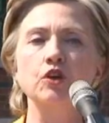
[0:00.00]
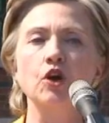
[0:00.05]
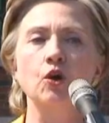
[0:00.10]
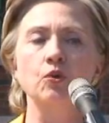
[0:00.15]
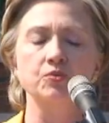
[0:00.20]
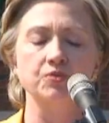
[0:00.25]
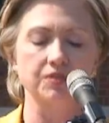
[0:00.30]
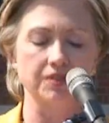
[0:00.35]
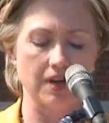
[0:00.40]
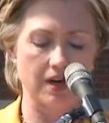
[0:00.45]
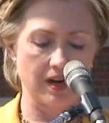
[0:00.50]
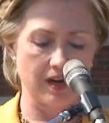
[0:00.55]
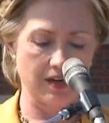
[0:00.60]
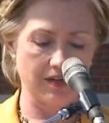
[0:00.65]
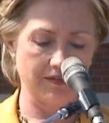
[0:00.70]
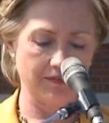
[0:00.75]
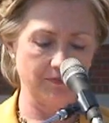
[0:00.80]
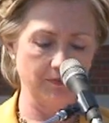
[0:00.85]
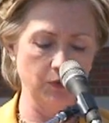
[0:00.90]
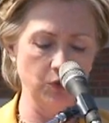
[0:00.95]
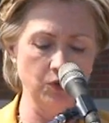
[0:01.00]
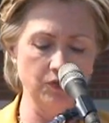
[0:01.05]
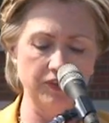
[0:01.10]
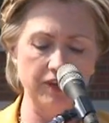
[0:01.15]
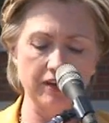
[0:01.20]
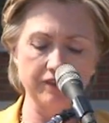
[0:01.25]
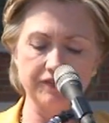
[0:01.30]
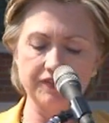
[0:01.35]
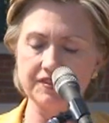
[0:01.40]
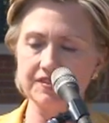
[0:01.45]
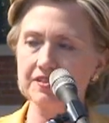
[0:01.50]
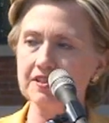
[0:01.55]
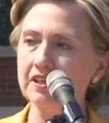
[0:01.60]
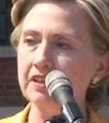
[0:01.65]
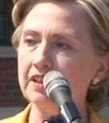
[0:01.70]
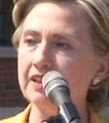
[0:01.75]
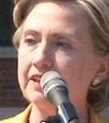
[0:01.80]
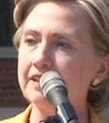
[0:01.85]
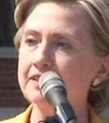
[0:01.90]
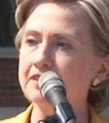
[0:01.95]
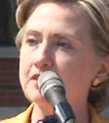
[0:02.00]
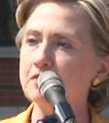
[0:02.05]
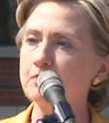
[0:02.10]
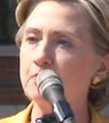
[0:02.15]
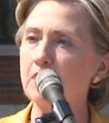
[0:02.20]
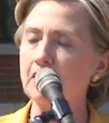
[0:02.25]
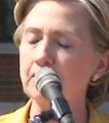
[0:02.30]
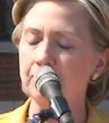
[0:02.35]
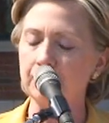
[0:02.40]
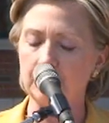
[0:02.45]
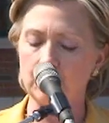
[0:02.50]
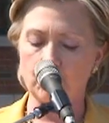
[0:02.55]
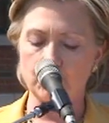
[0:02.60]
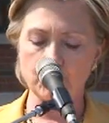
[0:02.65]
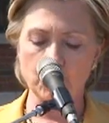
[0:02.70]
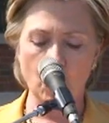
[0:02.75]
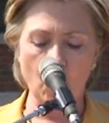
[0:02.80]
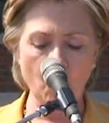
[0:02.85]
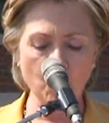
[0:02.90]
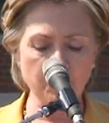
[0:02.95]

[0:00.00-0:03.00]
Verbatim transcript: Coast Guard move their facilities in Buffalo to